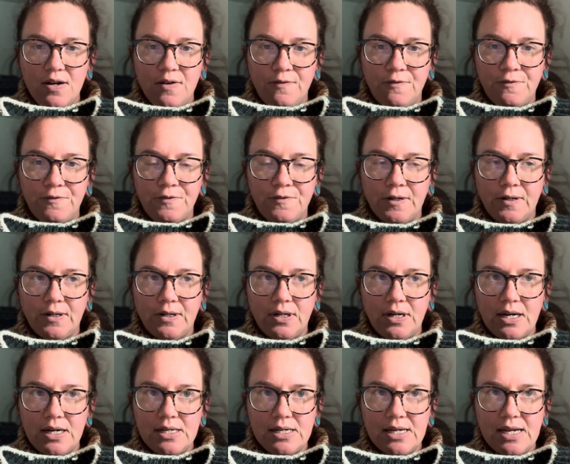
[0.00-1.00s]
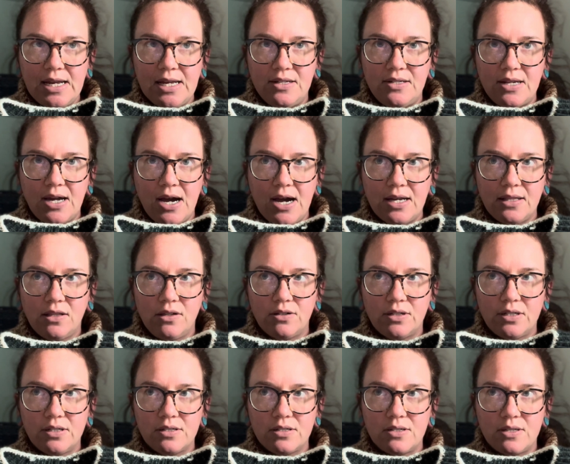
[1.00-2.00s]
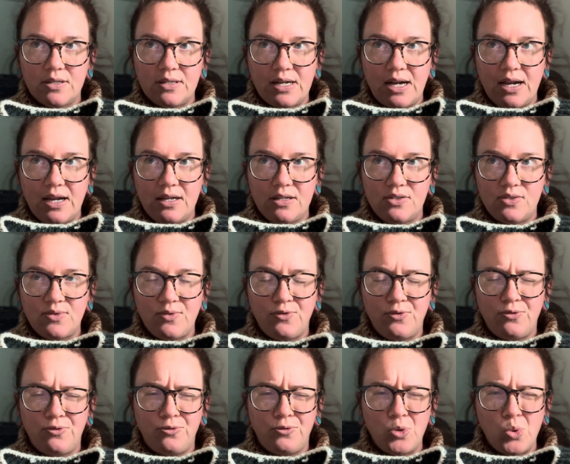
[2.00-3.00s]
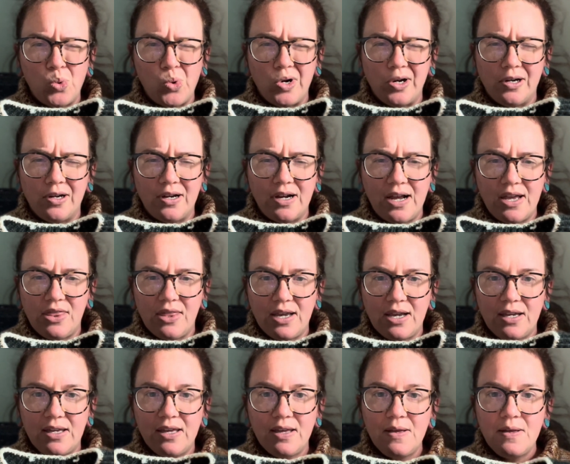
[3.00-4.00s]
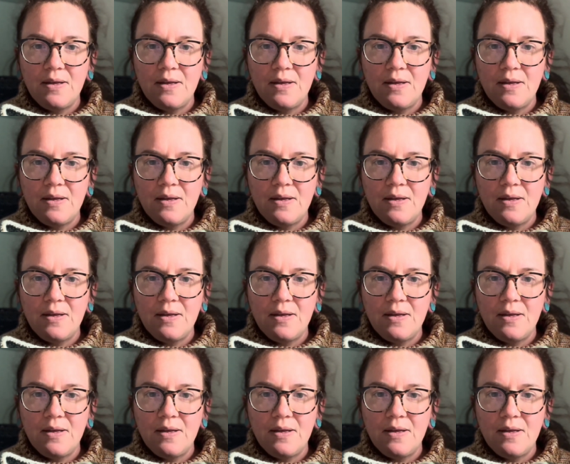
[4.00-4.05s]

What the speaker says: for a toddler size 4, I think.